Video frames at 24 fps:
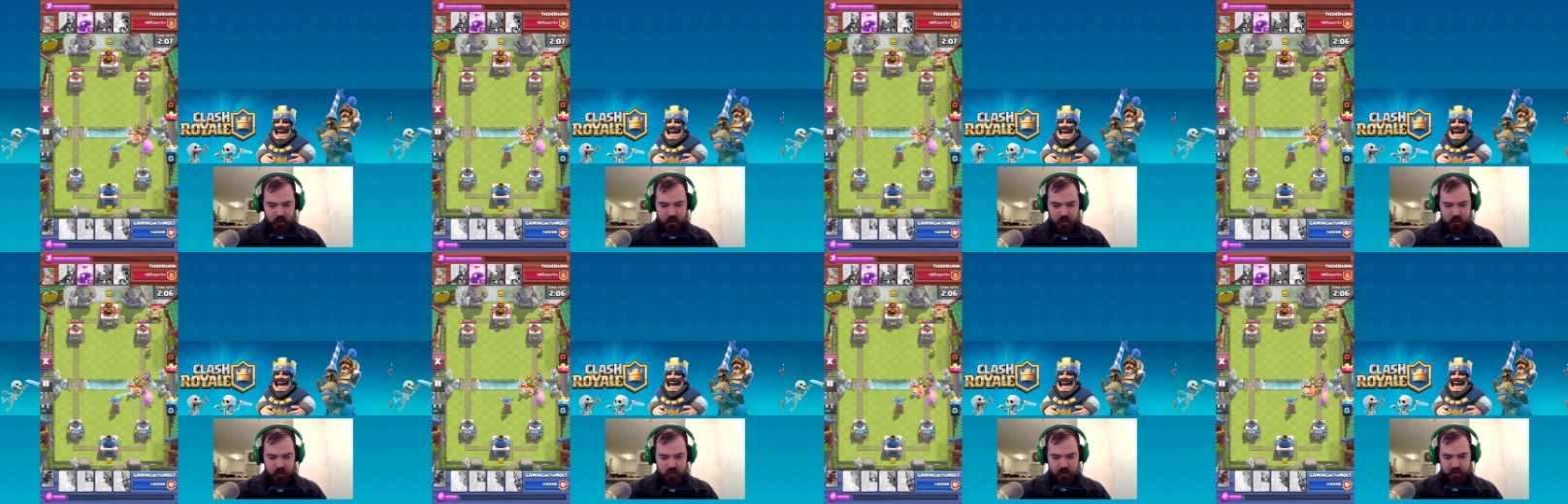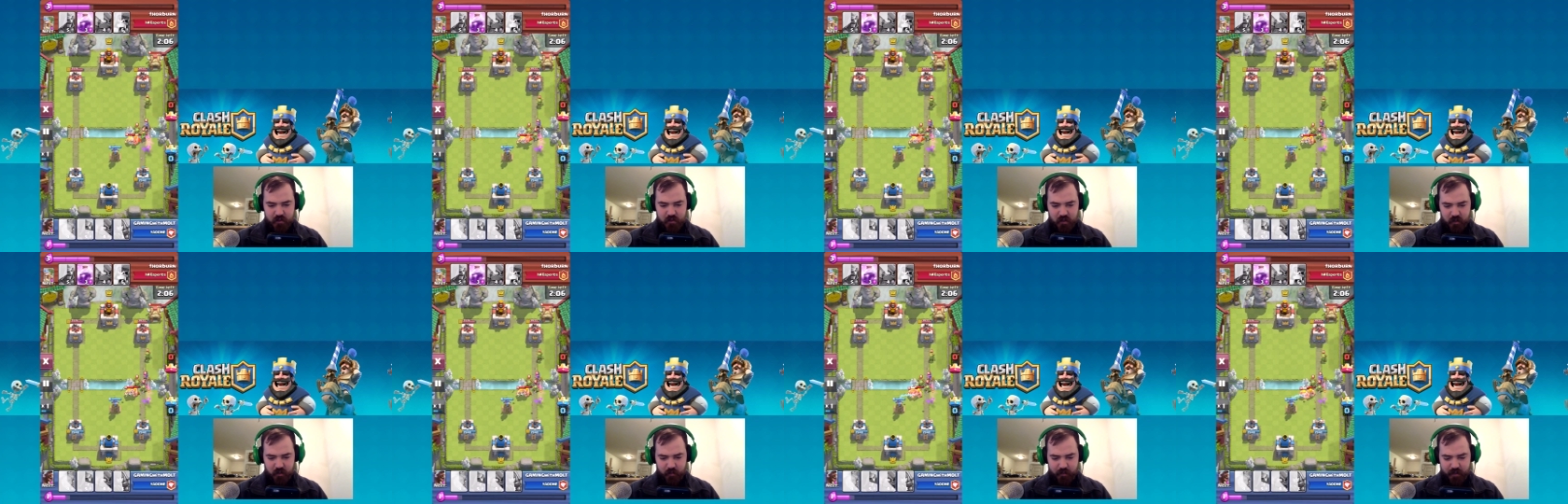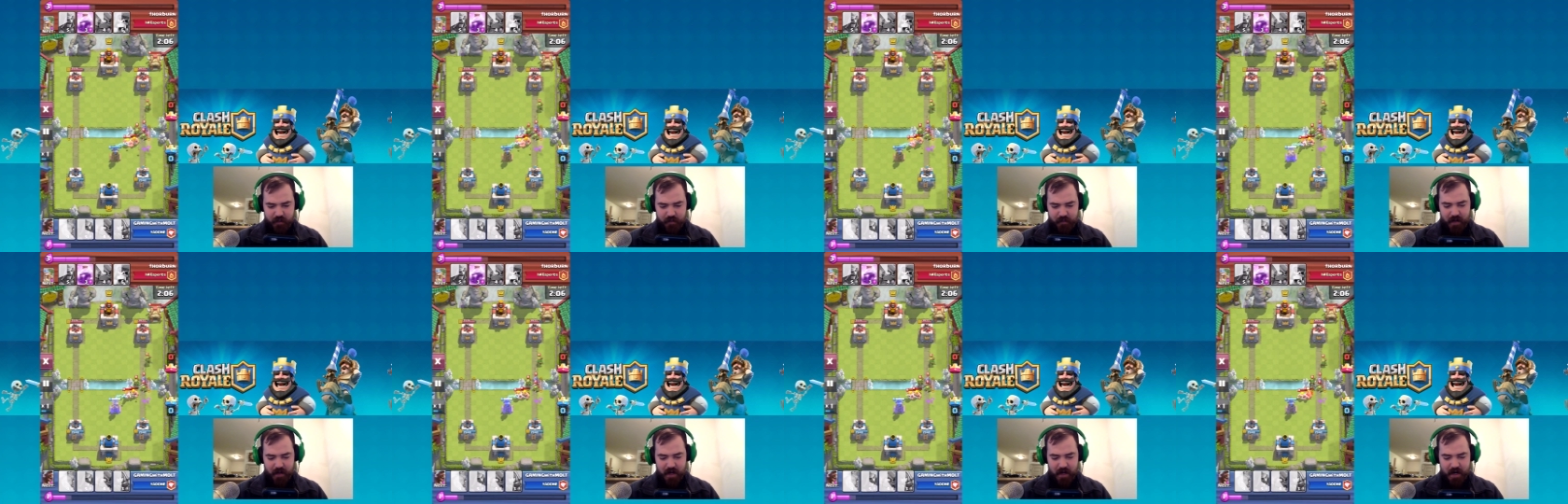So he's looking pretty
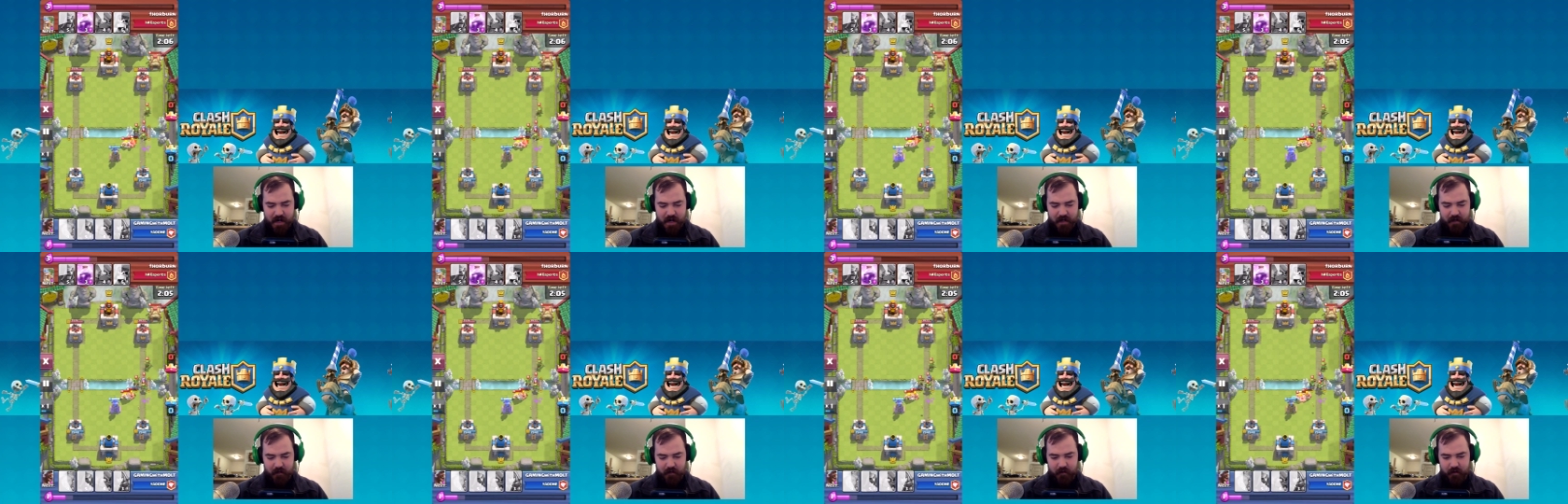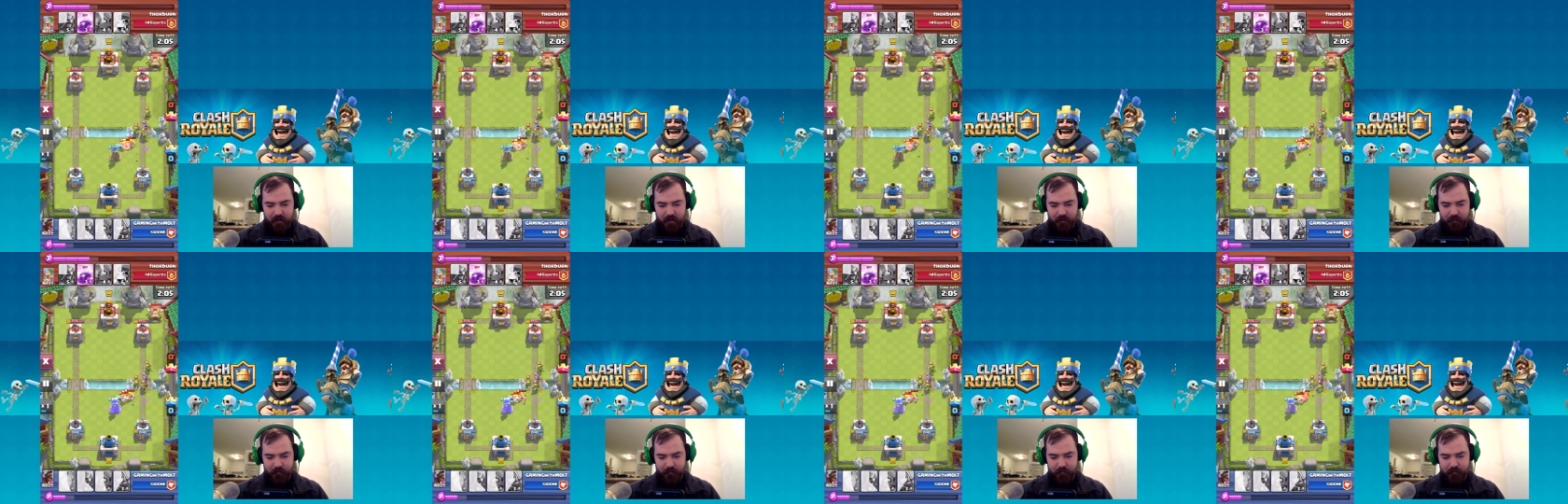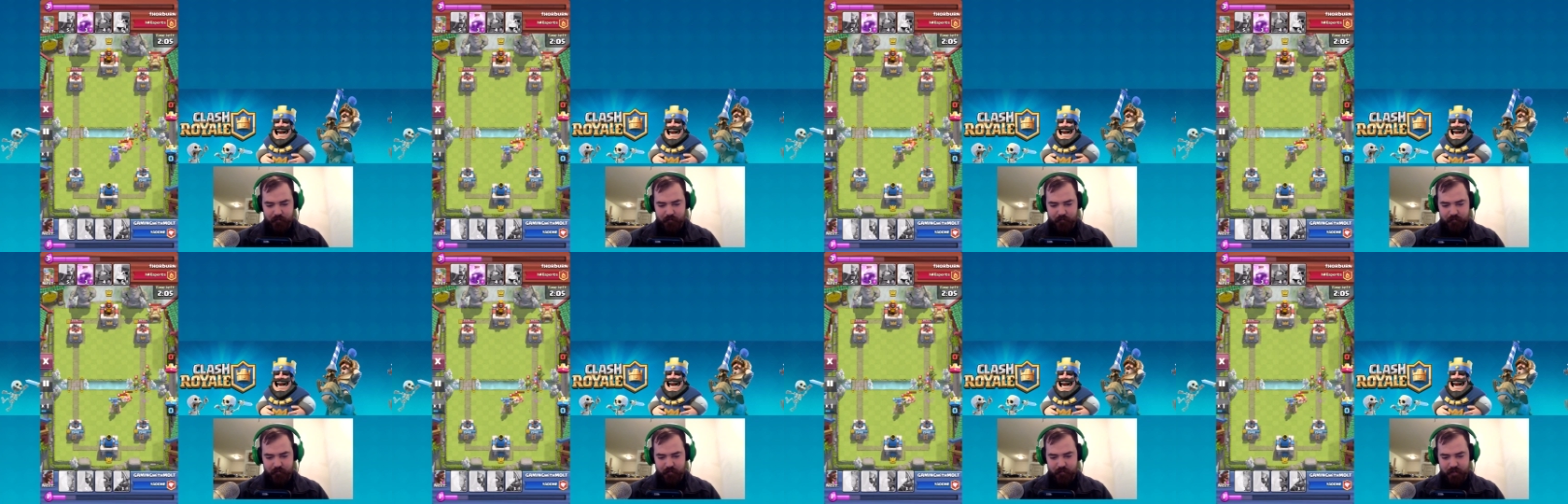behind here.
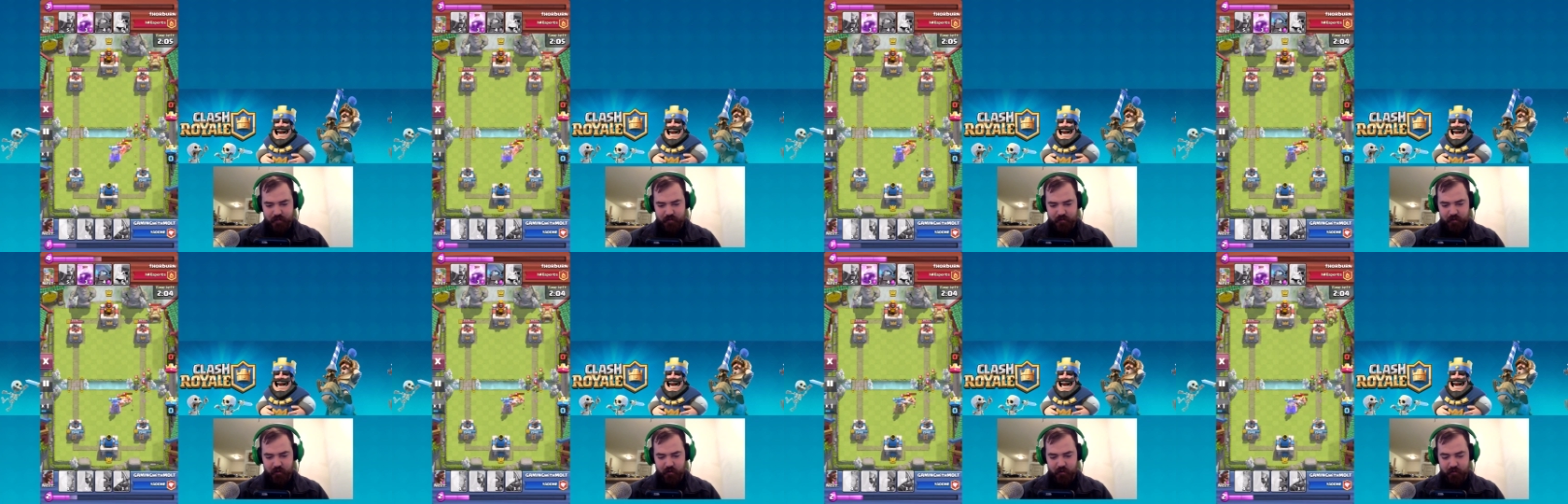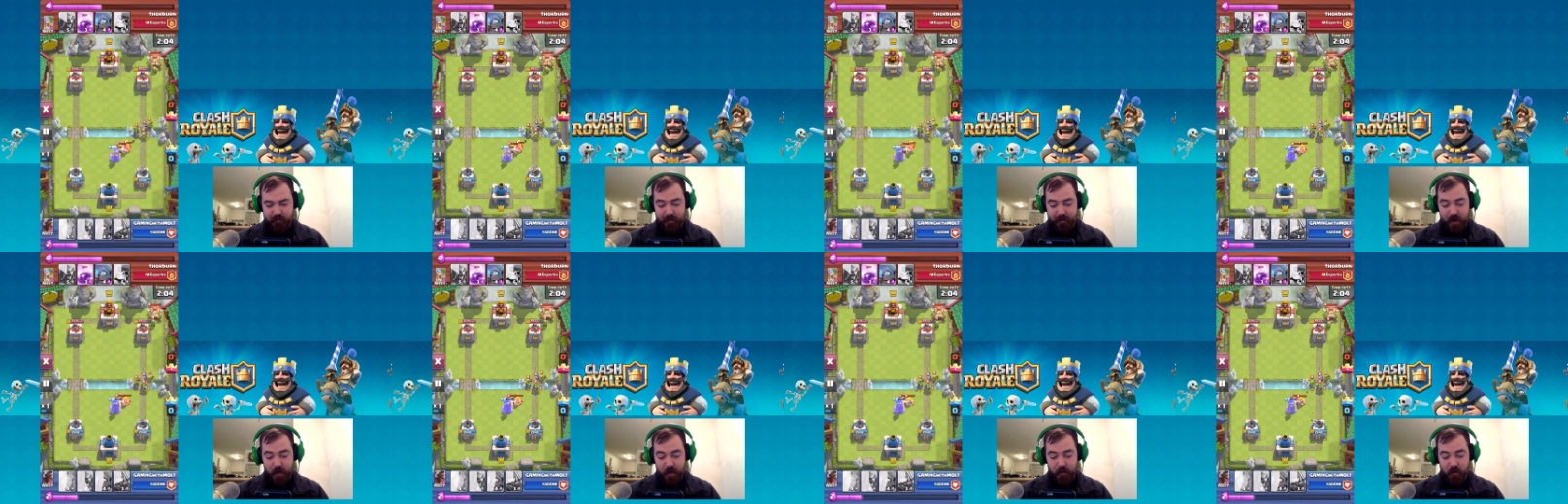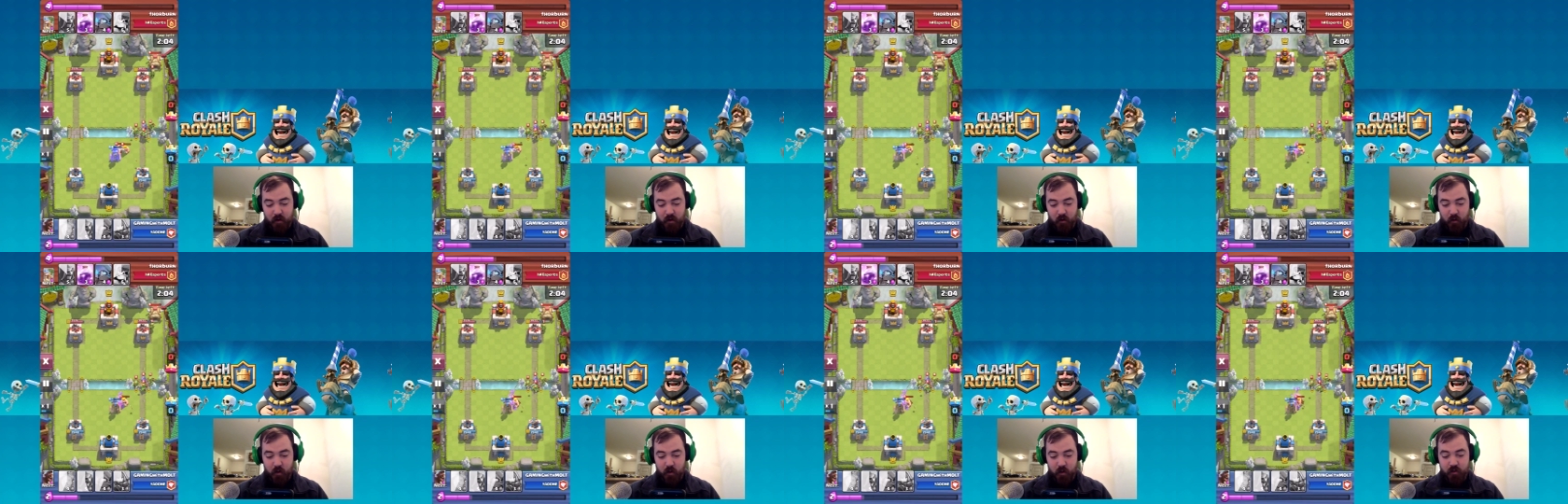He's either gonna fireball
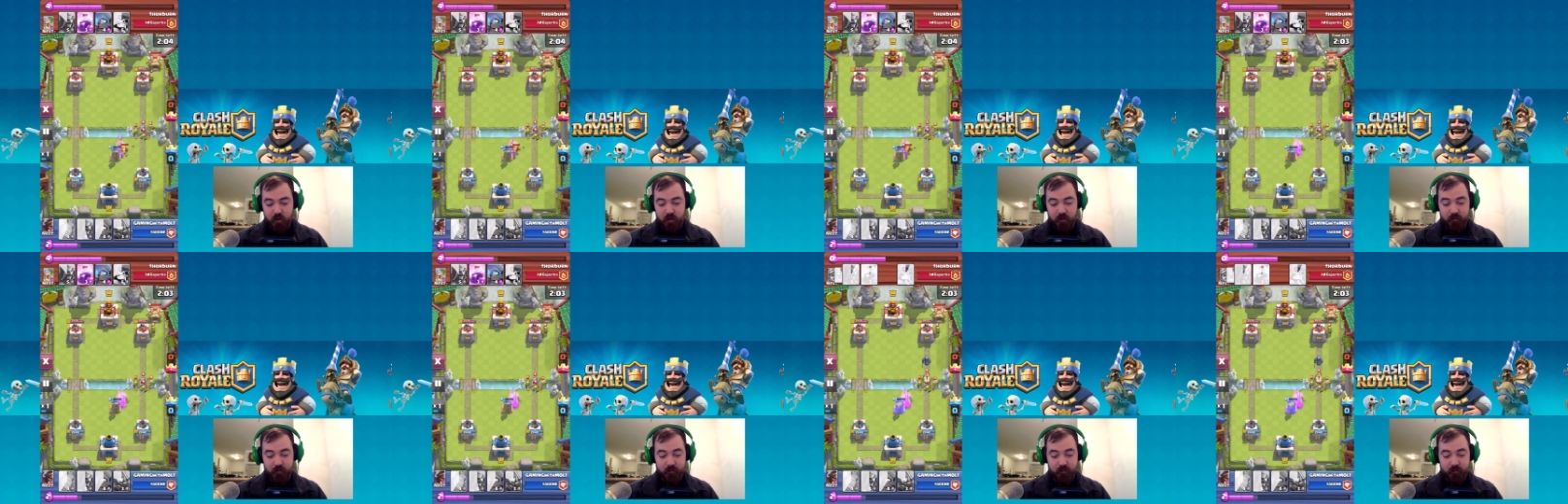a wizard.